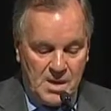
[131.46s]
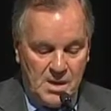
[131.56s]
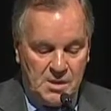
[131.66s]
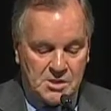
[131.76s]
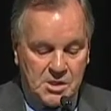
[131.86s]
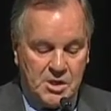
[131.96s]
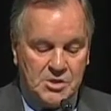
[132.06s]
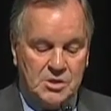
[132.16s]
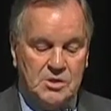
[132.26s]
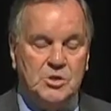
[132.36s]
In
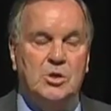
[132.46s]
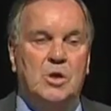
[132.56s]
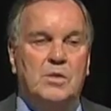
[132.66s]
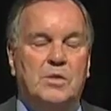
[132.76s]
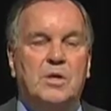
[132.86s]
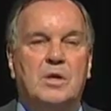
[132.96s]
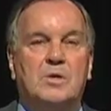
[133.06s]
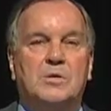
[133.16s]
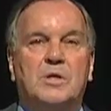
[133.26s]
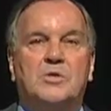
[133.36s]
discussion of the Chicago
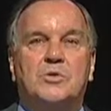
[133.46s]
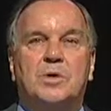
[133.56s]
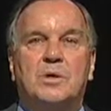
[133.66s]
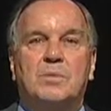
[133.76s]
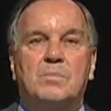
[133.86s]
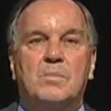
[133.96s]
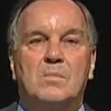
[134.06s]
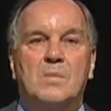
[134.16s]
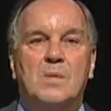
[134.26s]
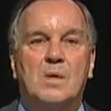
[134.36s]
Theater District,
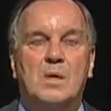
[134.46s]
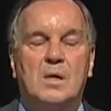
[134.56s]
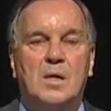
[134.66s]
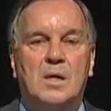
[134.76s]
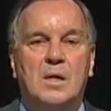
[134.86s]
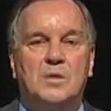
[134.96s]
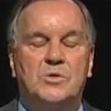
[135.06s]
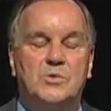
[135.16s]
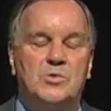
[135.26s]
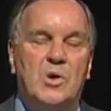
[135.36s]

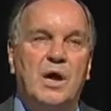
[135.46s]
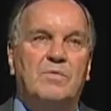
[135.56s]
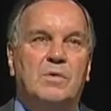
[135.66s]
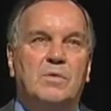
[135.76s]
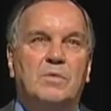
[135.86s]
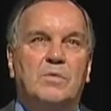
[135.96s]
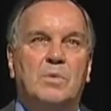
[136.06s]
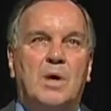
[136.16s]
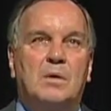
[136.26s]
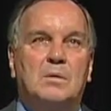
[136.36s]
as you travel
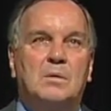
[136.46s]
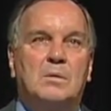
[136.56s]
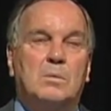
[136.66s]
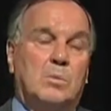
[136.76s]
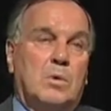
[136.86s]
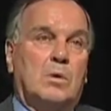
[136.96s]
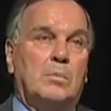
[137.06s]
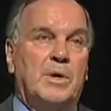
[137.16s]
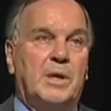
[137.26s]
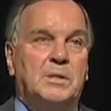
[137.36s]
throughout the
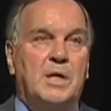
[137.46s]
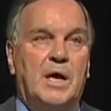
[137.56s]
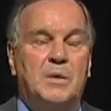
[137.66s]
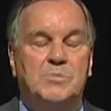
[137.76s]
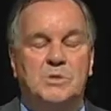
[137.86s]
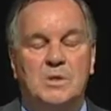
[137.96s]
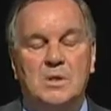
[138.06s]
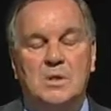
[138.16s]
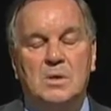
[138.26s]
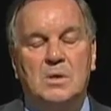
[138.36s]
world many times,
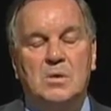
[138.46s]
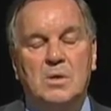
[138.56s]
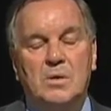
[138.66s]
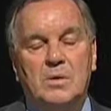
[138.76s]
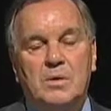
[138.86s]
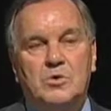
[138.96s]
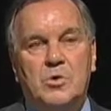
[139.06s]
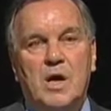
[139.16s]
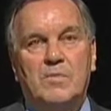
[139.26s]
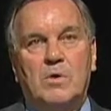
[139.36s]
or you
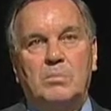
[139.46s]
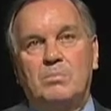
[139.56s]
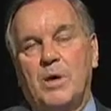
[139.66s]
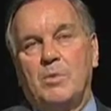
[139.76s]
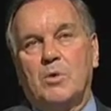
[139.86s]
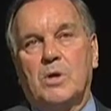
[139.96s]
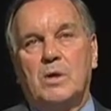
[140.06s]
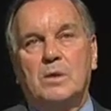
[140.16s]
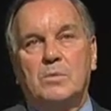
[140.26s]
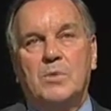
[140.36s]
travel maybe
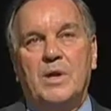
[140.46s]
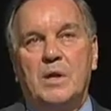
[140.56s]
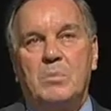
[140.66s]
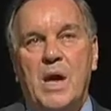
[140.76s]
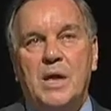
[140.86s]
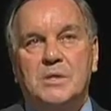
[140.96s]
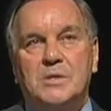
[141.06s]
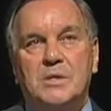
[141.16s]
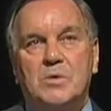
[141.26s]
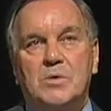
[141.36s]
reading a
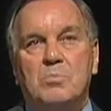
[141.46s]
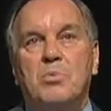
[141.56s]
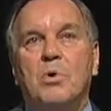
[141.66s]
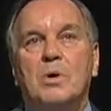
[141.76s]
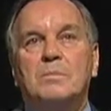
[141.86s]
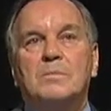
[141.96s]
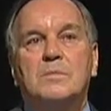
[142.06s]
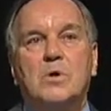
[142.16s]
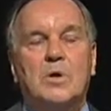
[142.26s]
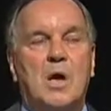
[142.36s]
magazine or a book
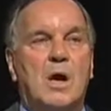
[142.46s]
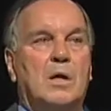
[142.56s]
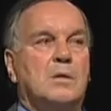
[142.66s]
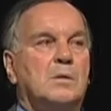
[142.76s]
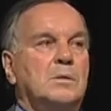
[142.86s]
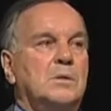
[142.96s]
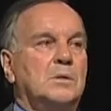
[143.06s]
or an article,